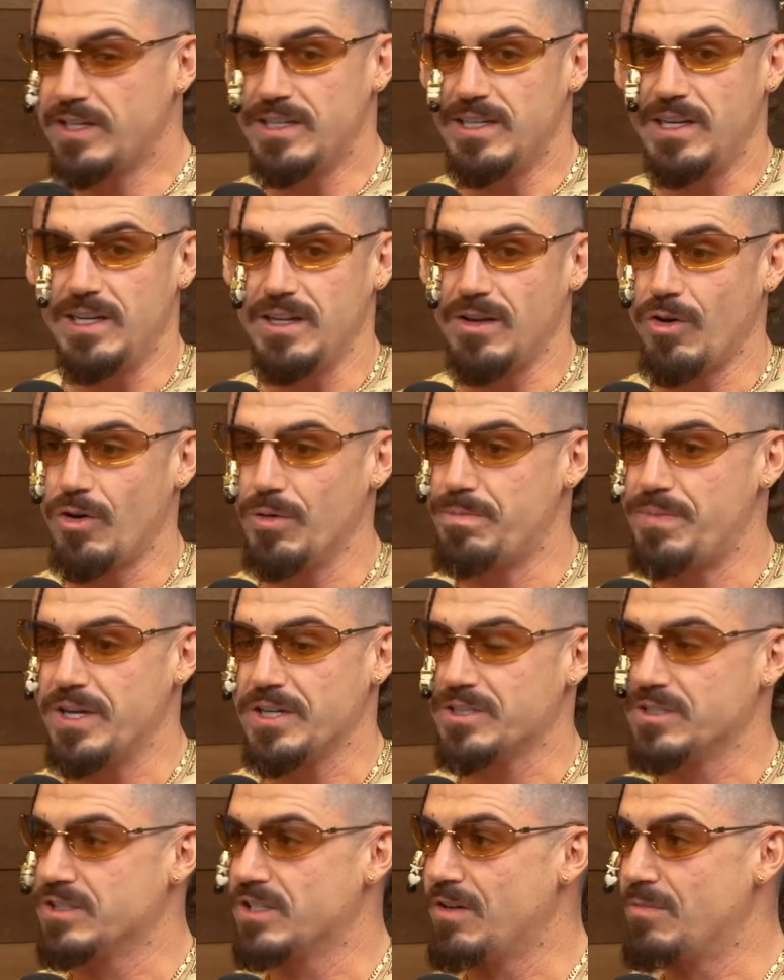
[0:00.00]
I didn't. Old
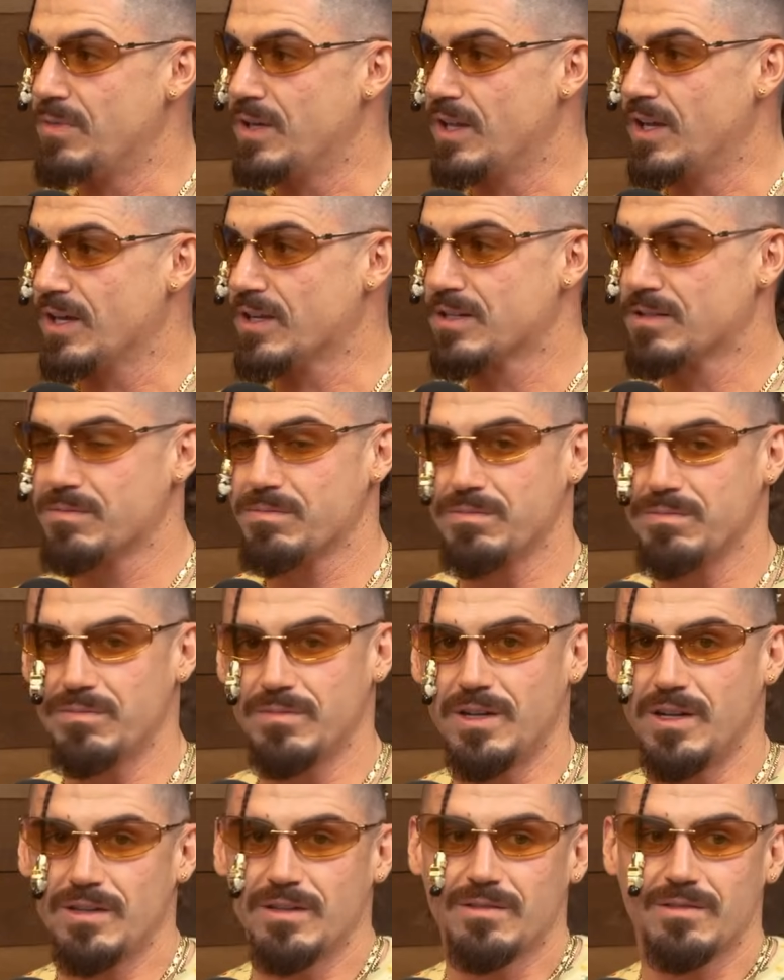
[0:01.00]
pictures of me, like,
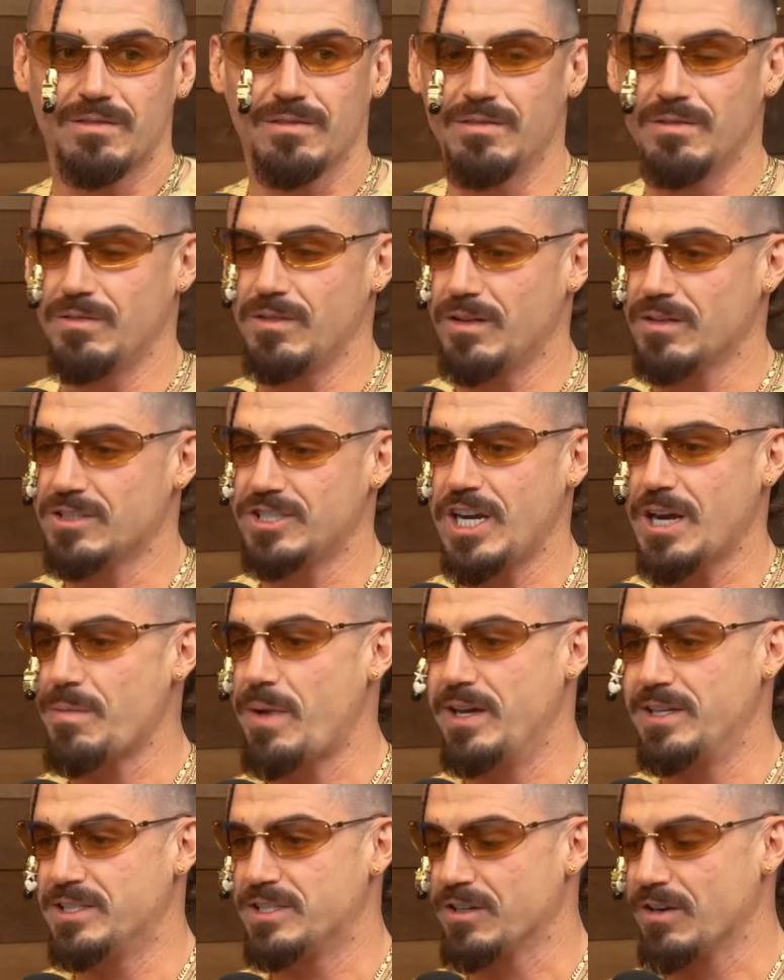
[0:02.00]
check
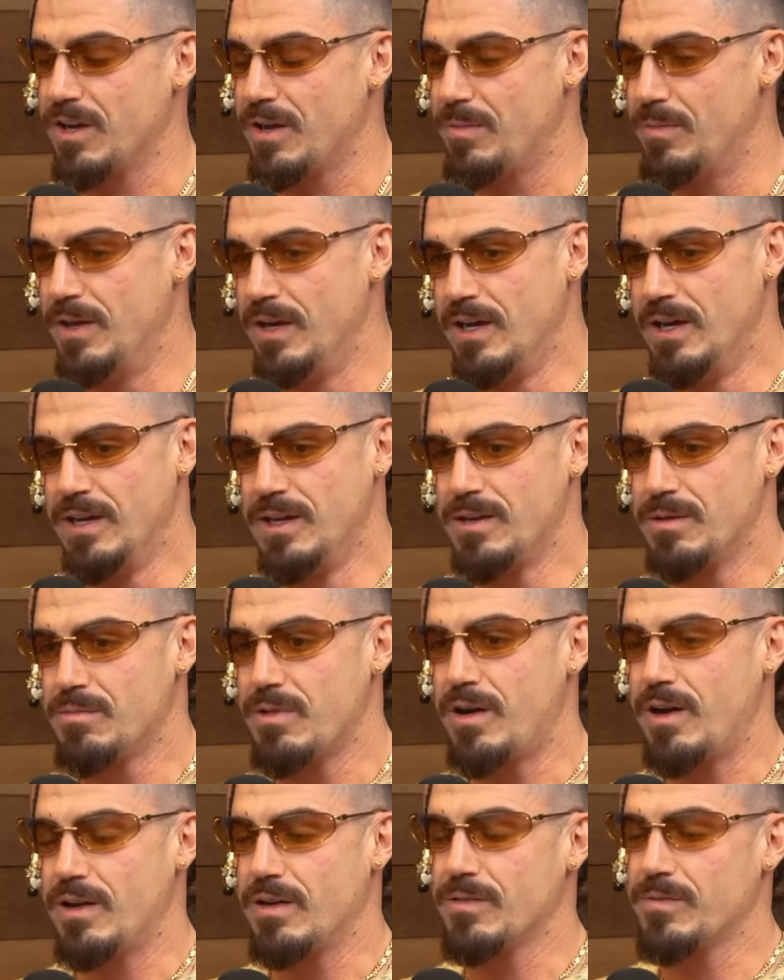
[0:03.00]
my Instagram.
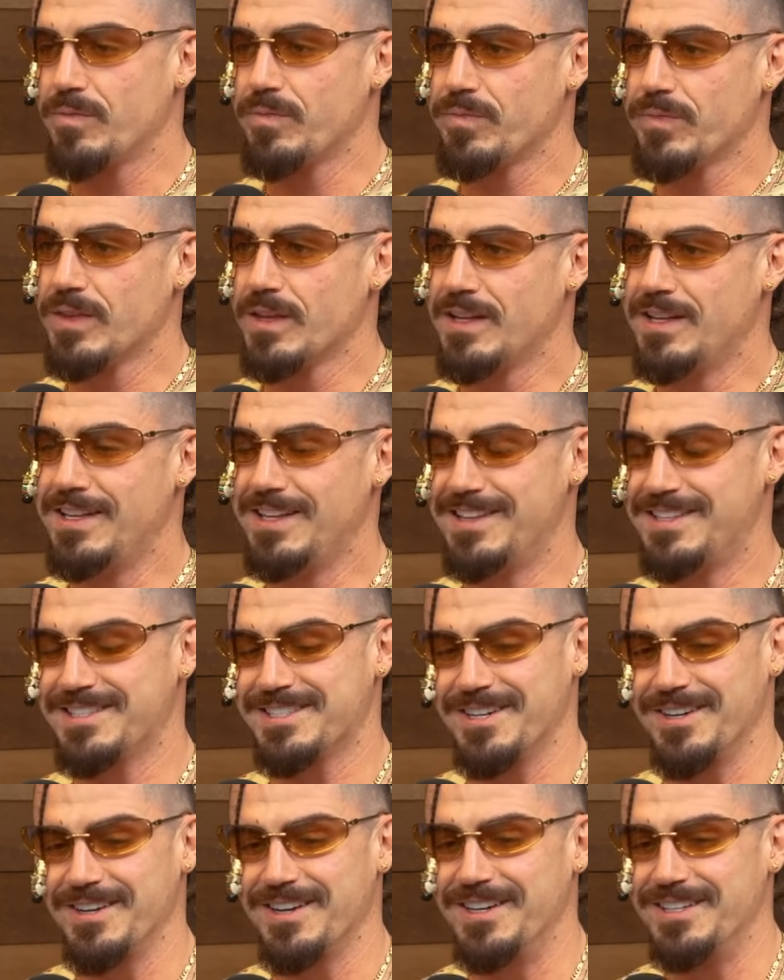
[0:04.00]
Bro,
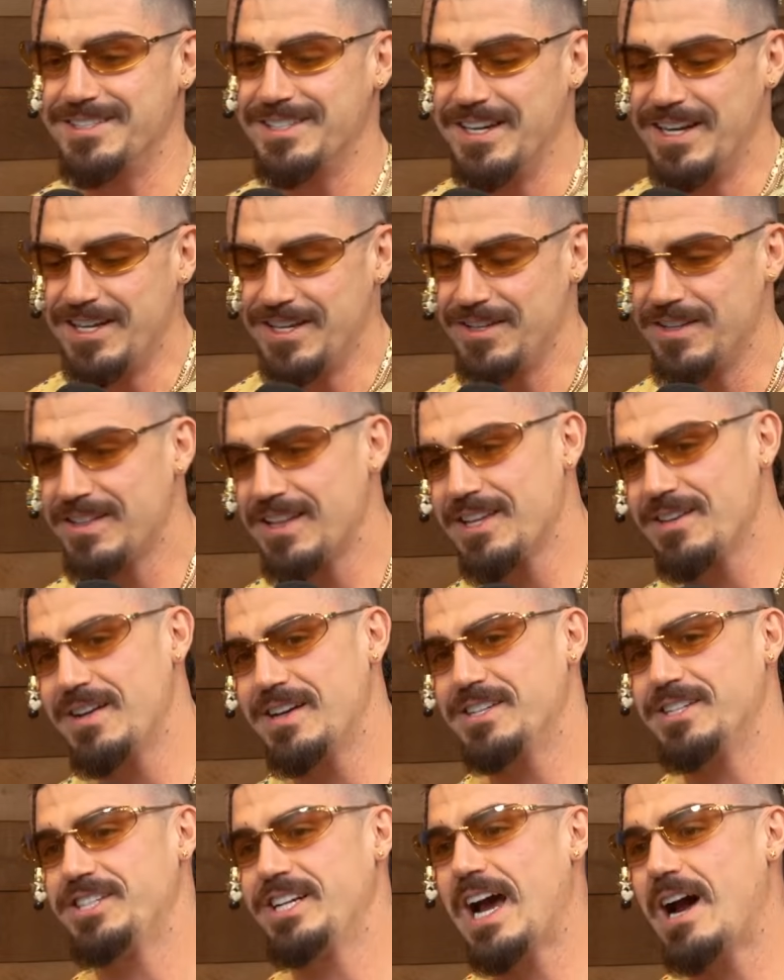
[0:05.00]
this girl goes, you look like
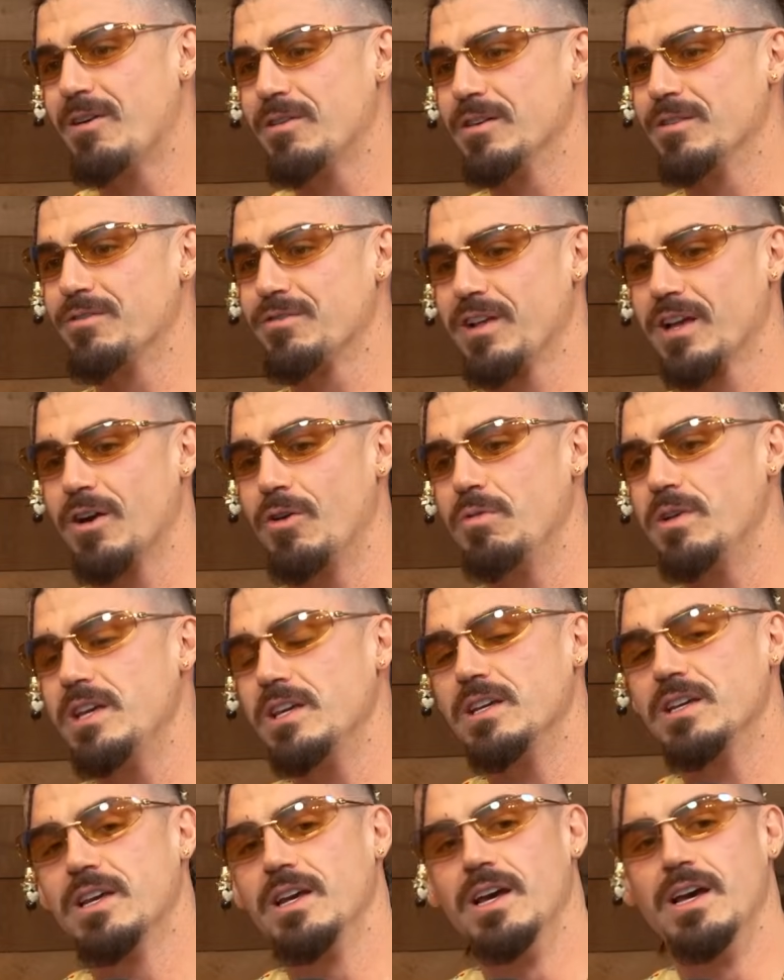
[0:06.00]
you hadn't showered for like a
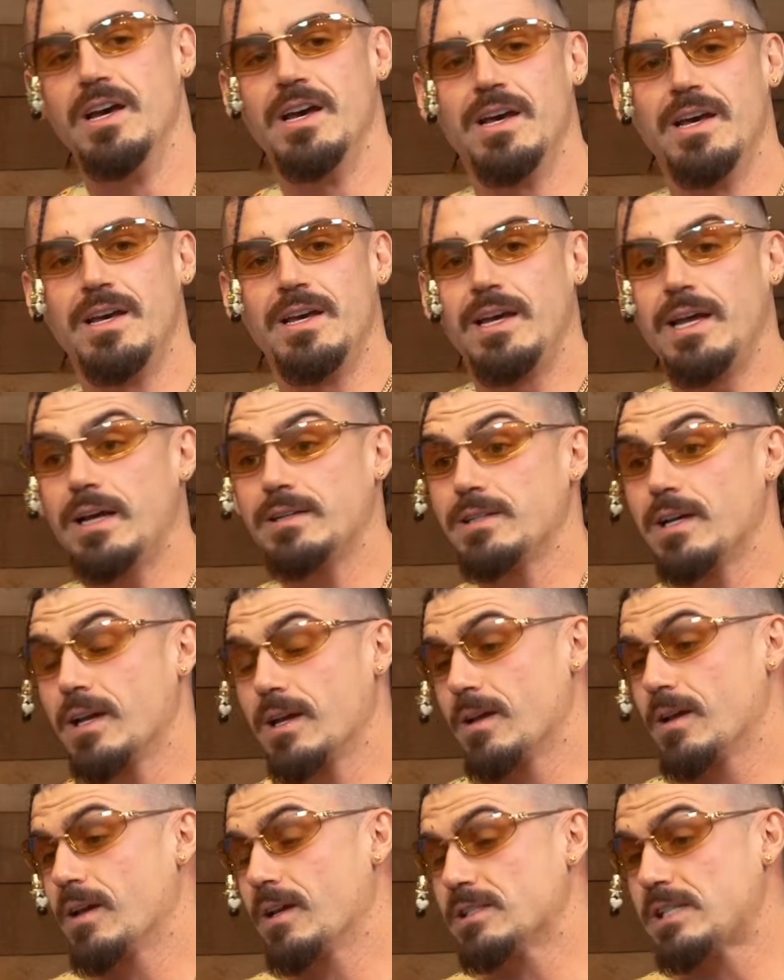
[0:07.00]
week. I was
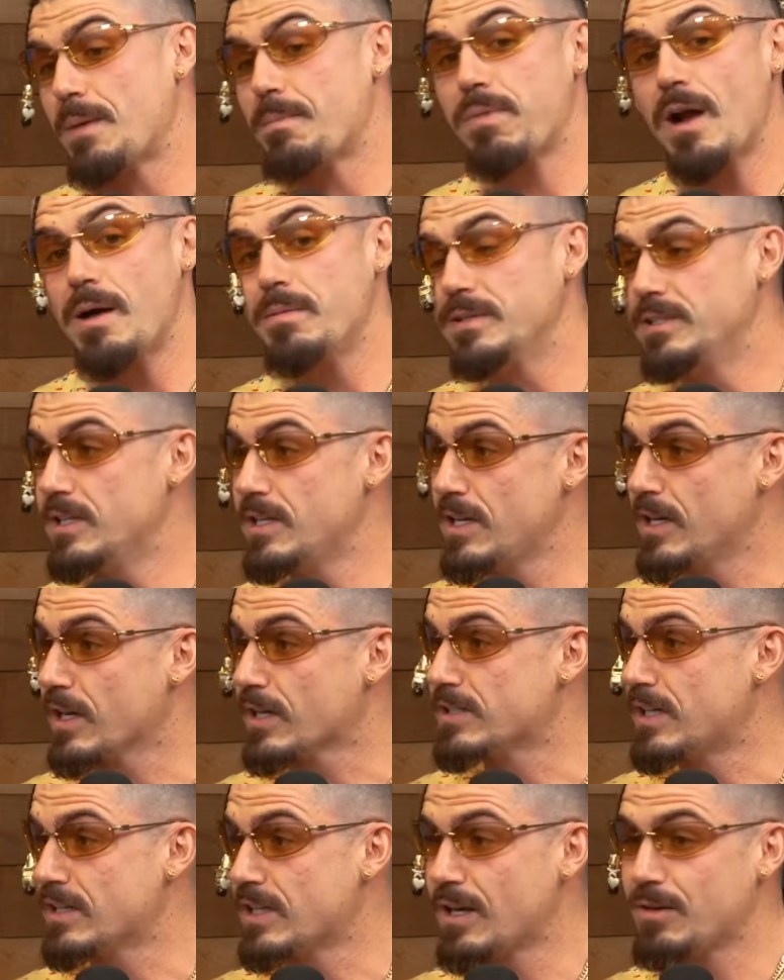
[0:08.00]
like, because I probably didn't,
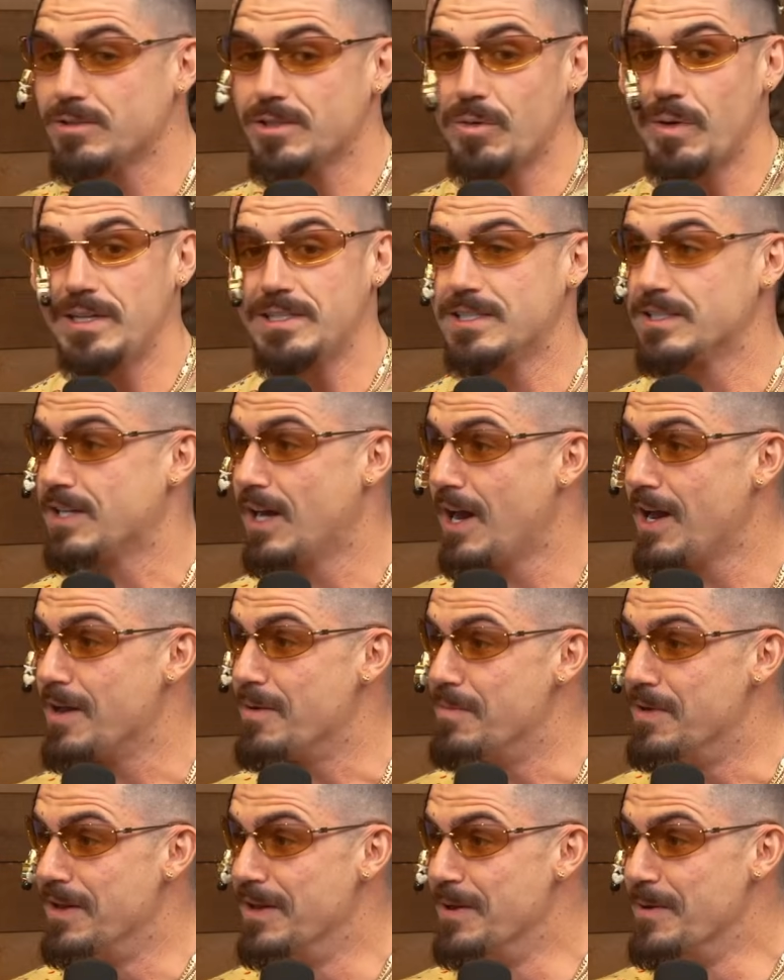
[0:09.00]
because I thought it was a waste of
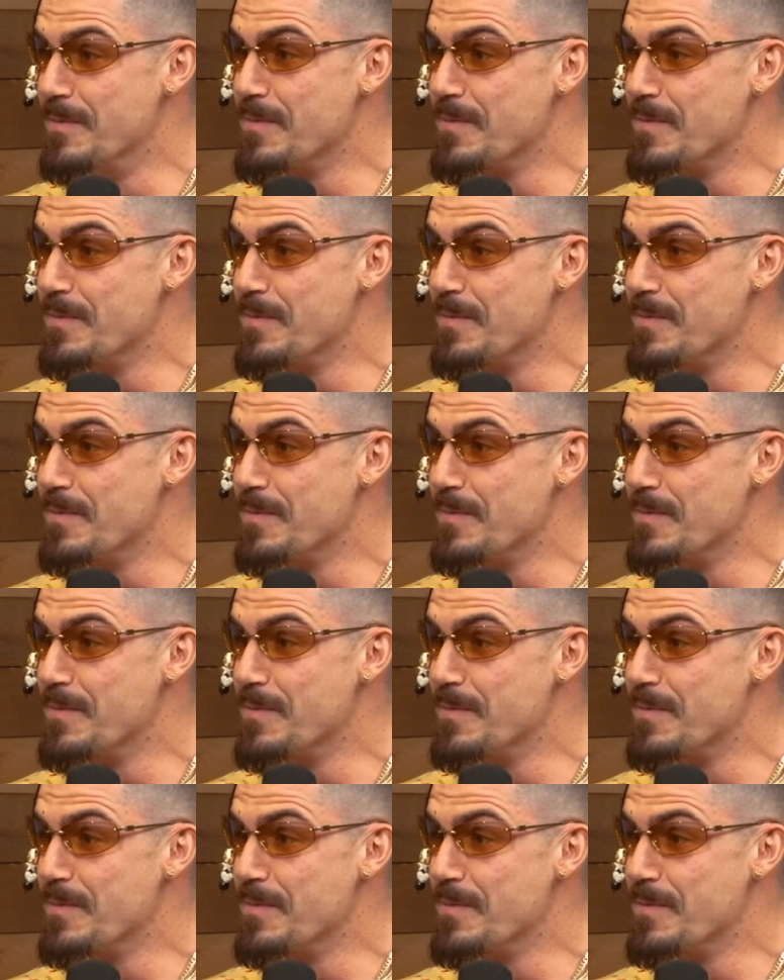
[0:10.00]
time.